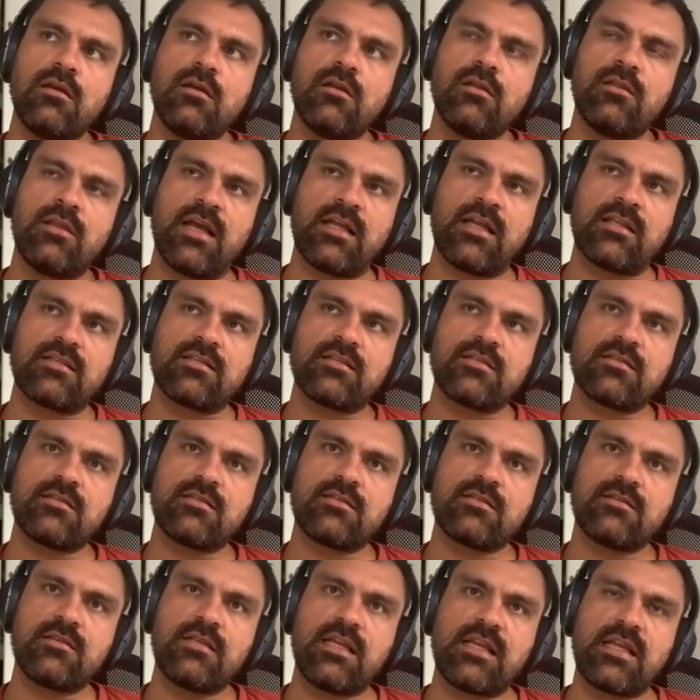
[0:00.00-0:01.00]
that
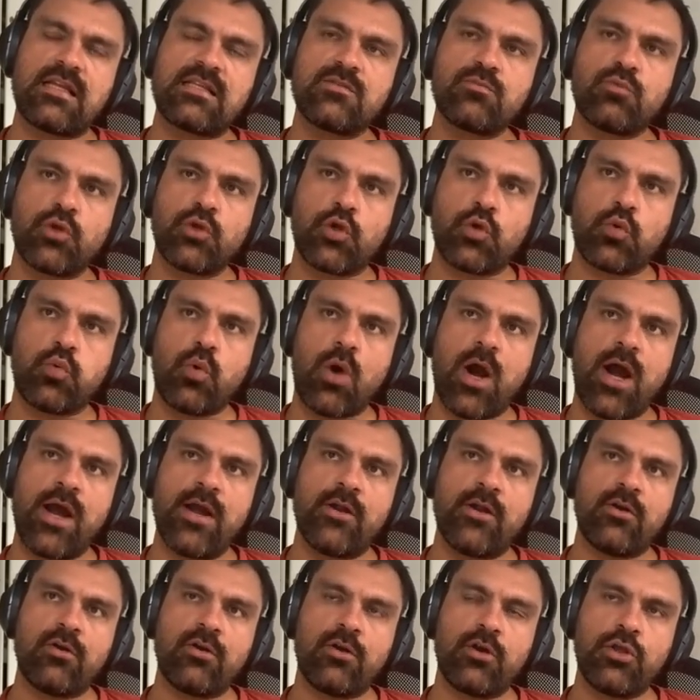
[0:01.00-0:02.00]
doesn't
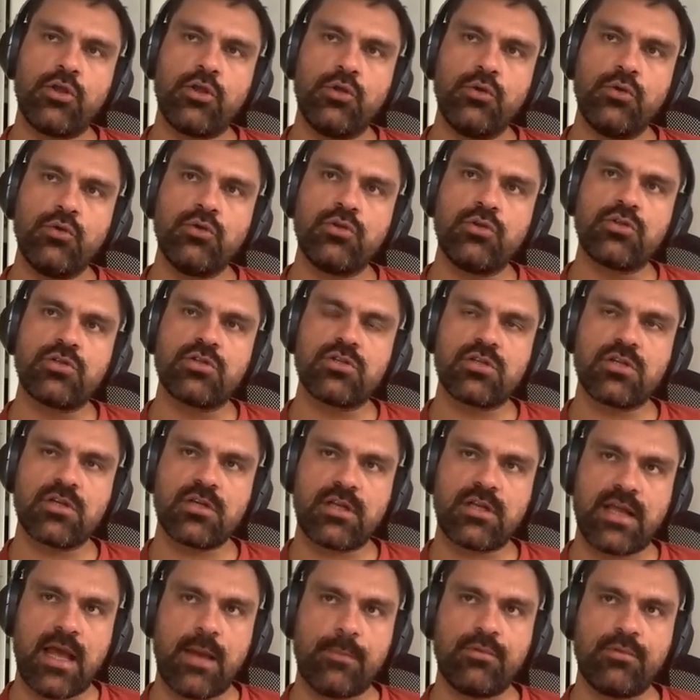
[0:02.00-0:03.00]
require huge
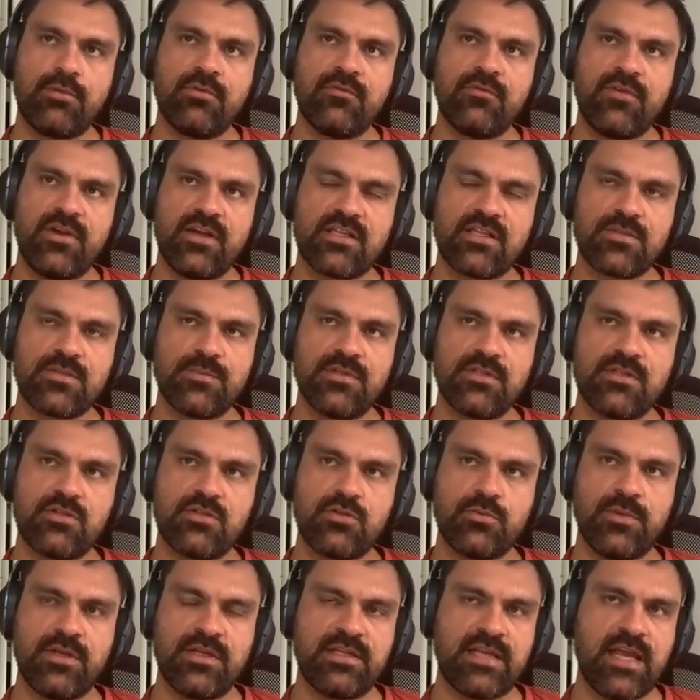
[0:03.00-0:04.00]
capital investments
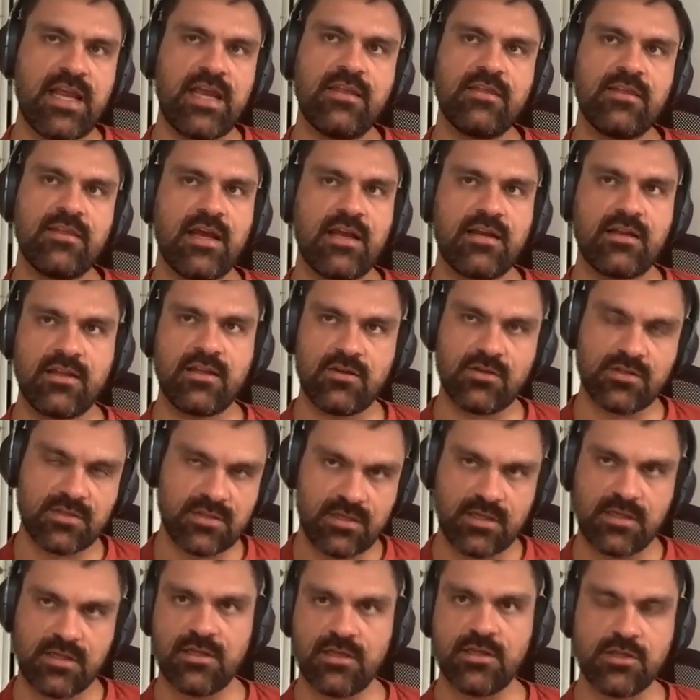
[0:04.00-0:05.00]
to maintain that. There's
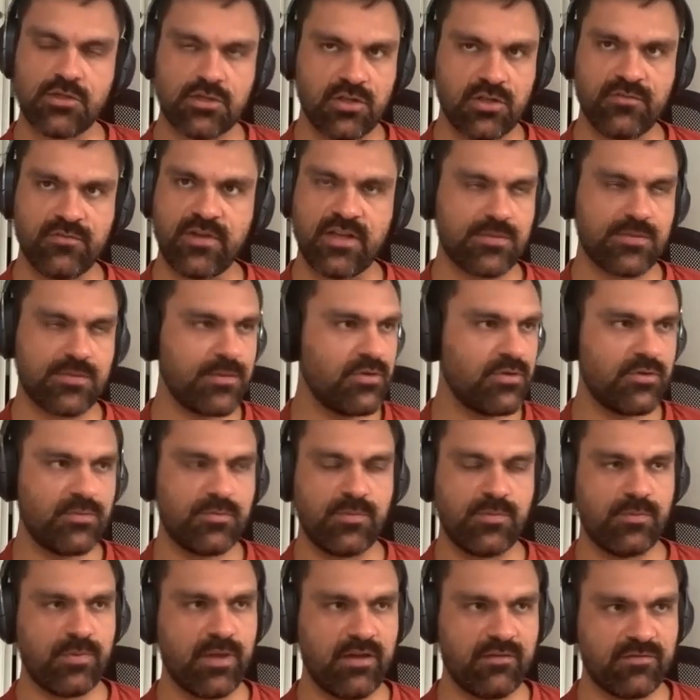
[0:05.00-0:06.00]
an initial investment, you
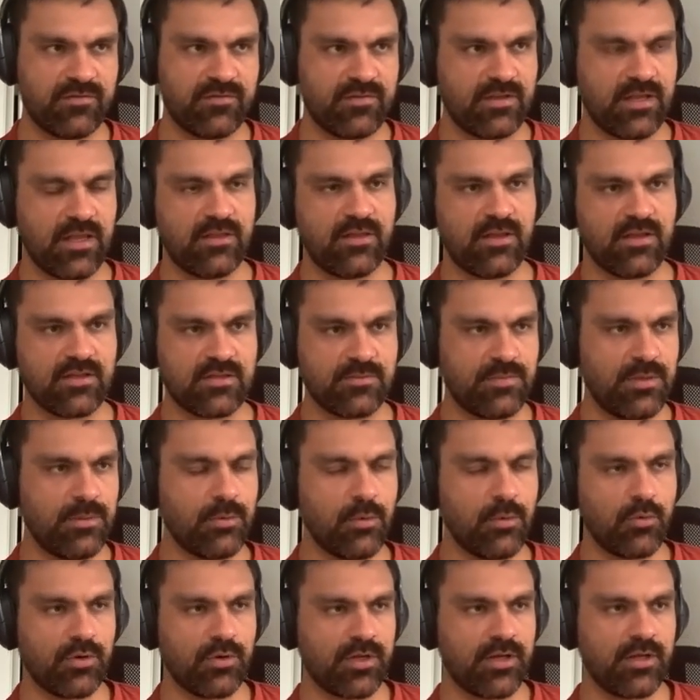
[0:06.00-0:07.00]
have 10,000
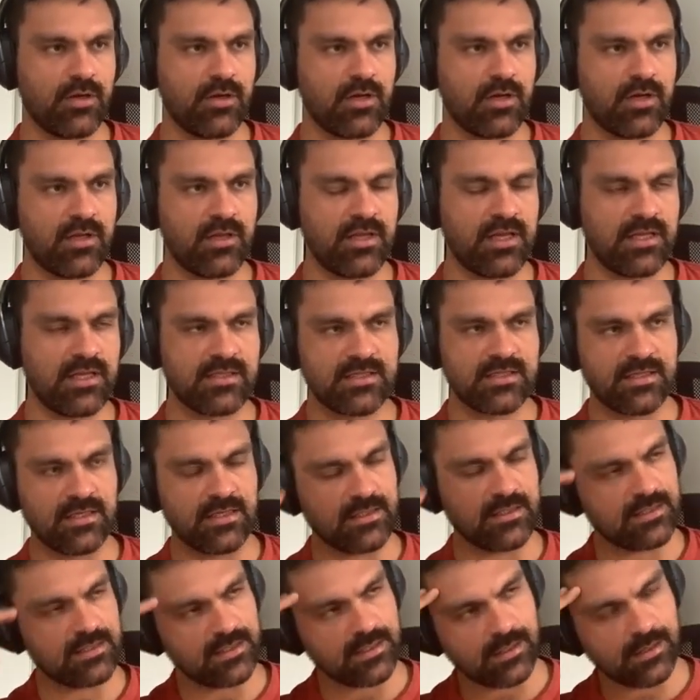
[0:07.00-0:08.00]
people working on it, and that's
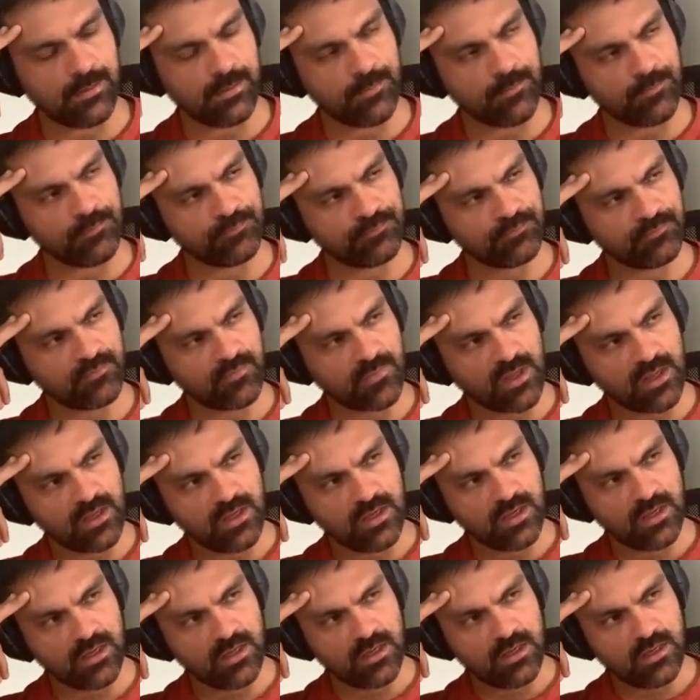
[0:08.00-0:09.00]
it.
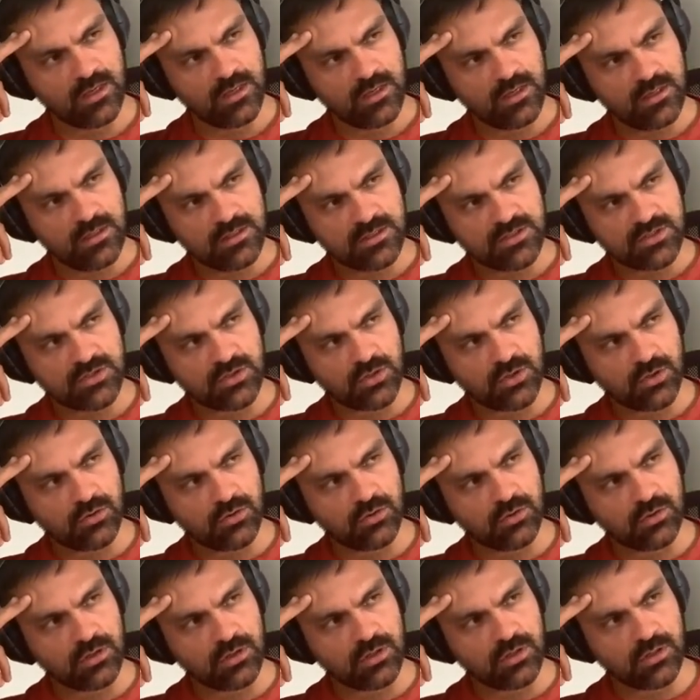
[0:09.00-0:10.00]

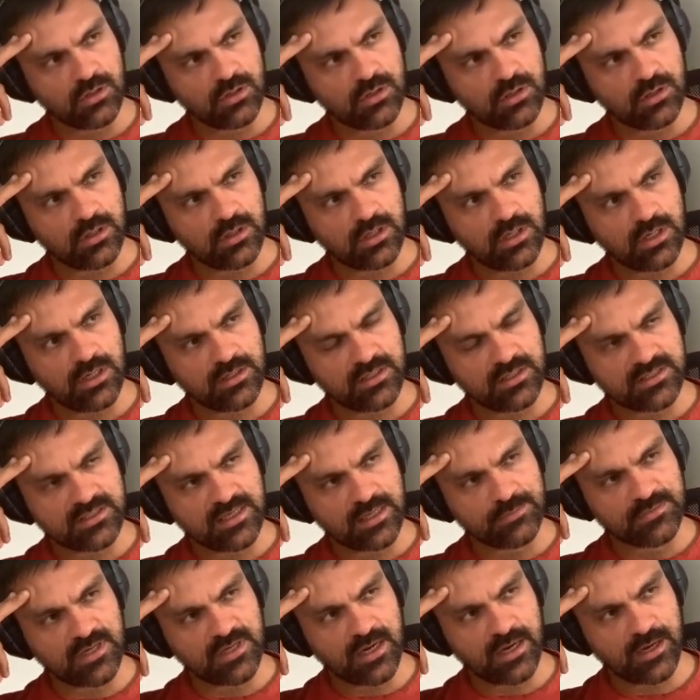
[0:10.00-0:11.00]
So at the
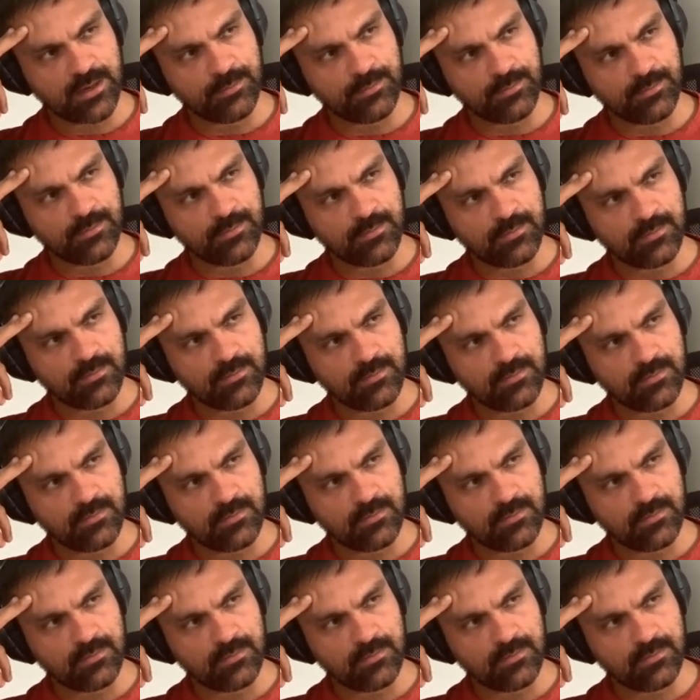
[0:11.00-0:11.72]
same time,